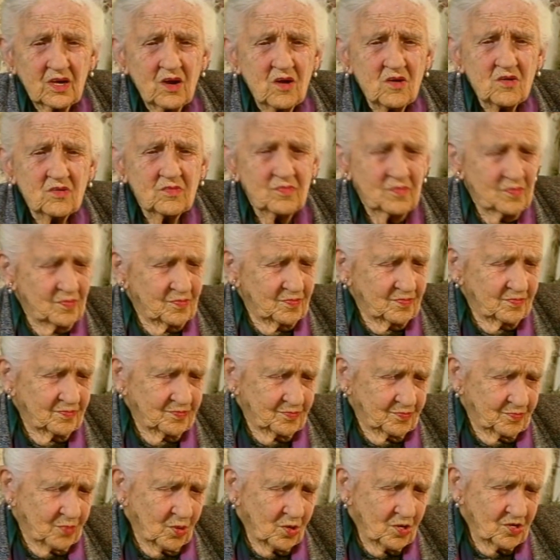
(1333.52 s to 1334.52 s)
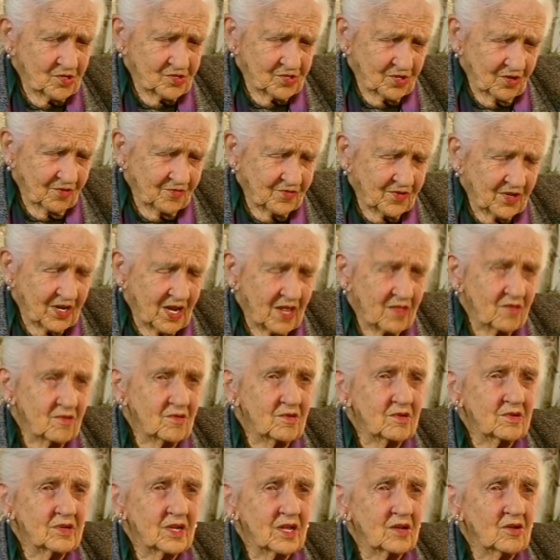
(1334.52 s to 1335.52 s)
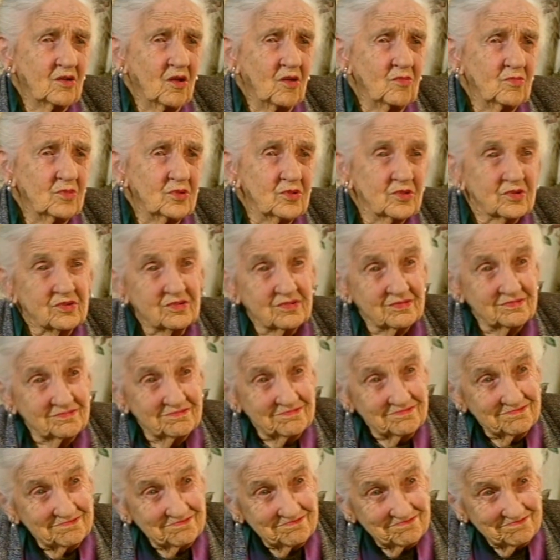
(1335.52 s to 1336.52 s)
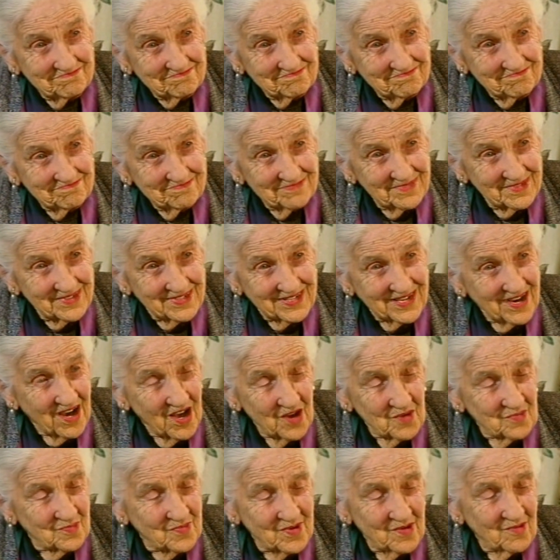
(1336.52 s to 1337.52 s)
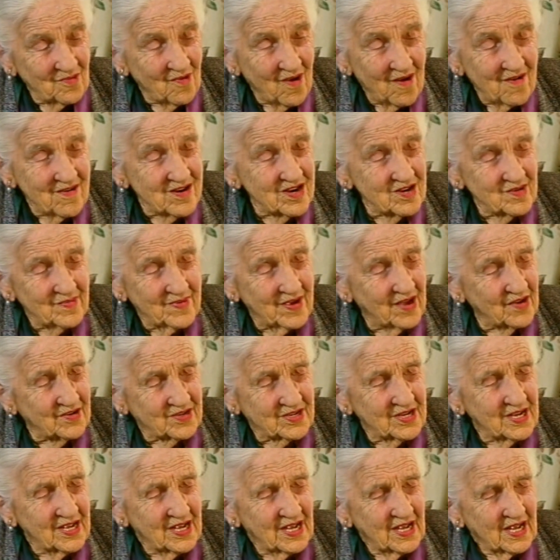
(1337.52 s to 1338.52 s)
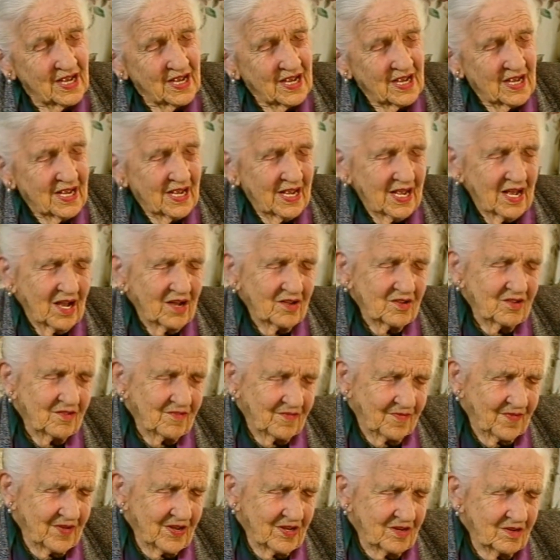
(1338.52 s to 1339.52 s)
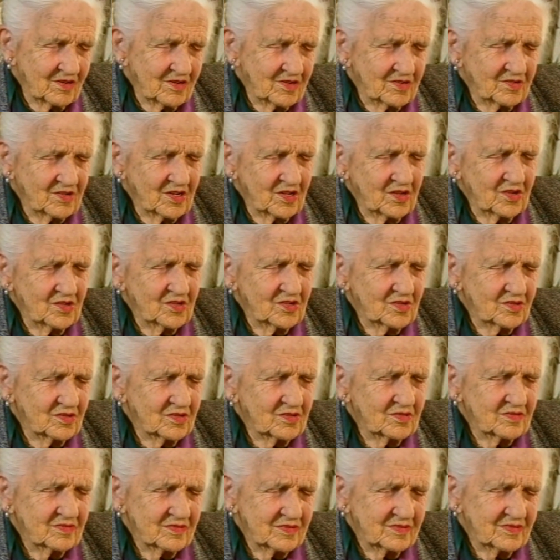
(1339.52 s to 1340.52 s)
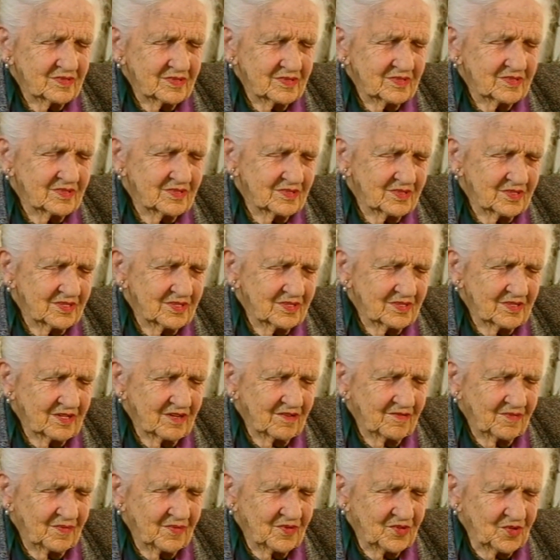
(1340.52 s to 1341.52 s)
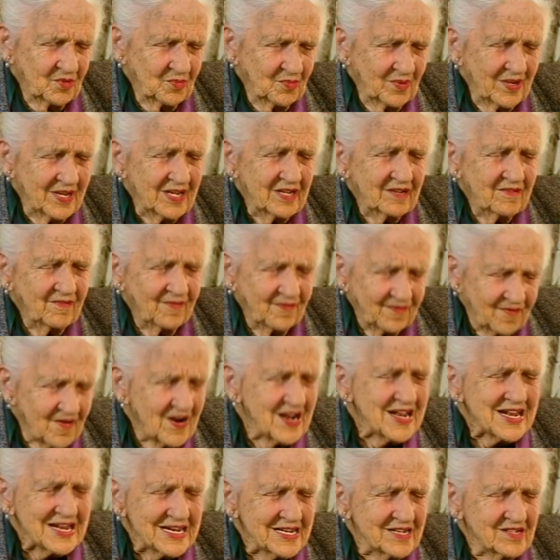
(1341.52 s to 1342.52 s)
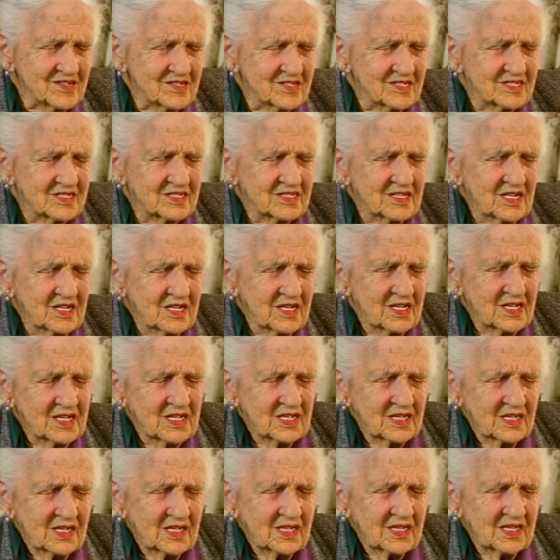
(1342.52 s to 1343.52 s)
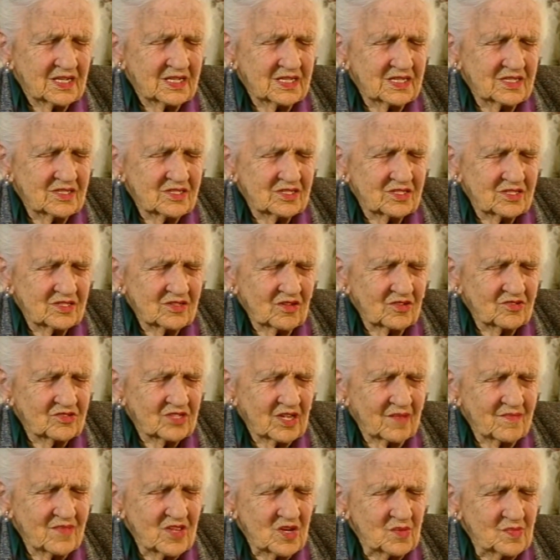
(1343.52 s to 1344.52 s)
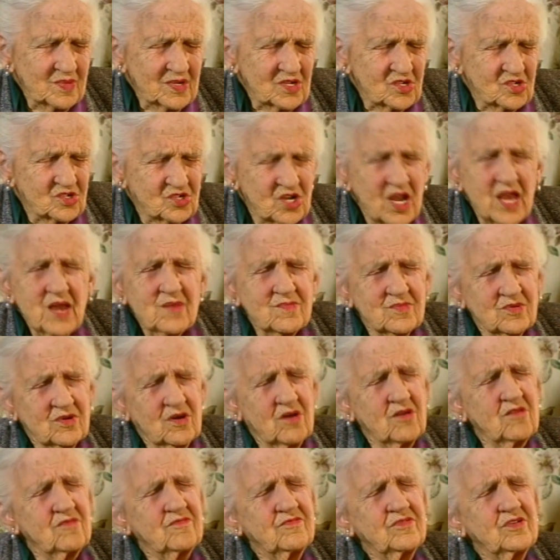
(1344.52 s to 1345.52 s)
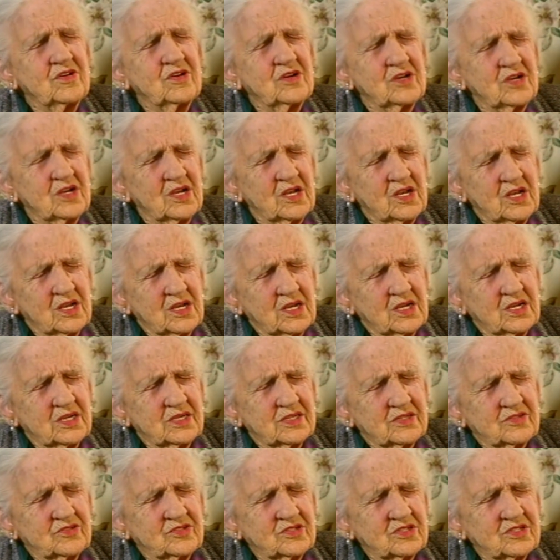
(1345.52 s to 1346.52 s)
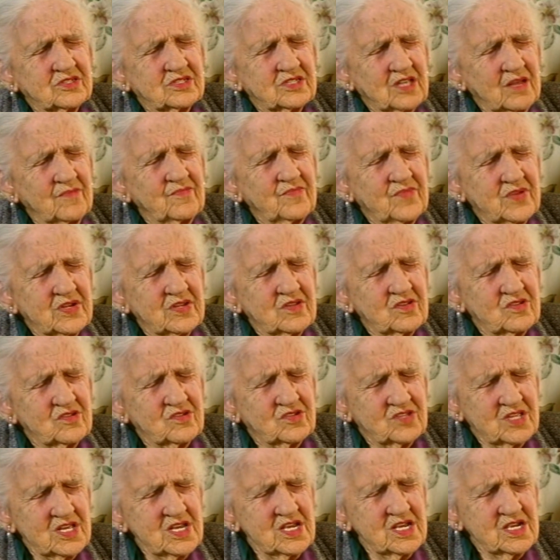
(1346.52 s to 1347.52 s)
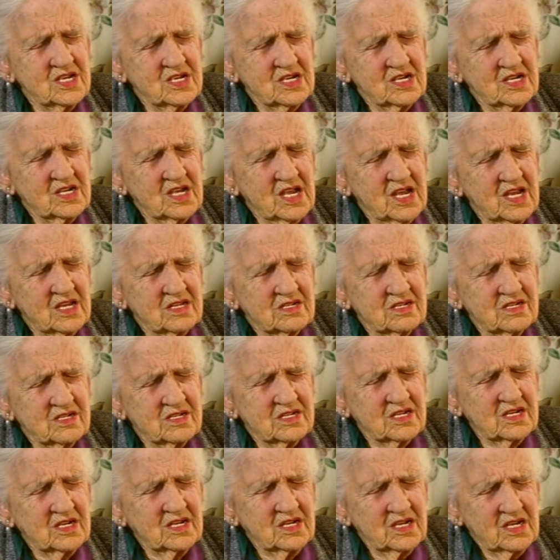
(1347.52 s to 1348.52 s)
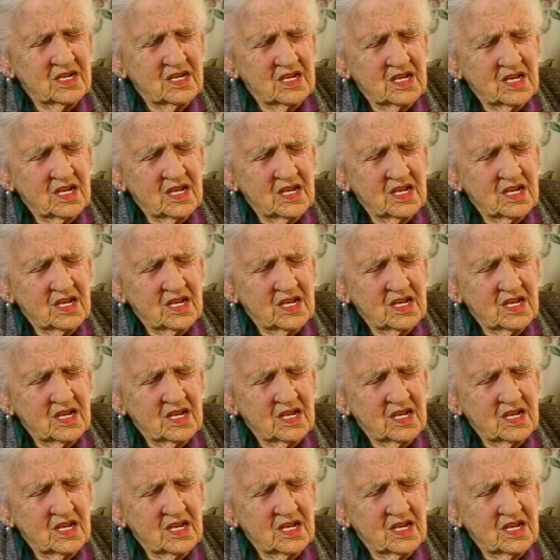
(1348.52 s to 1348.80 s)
Oh, pull yourself together and get on with it. You can't be worried about how you feel. You know, being afraid is not something to be ashamed of. It's just something that's there, and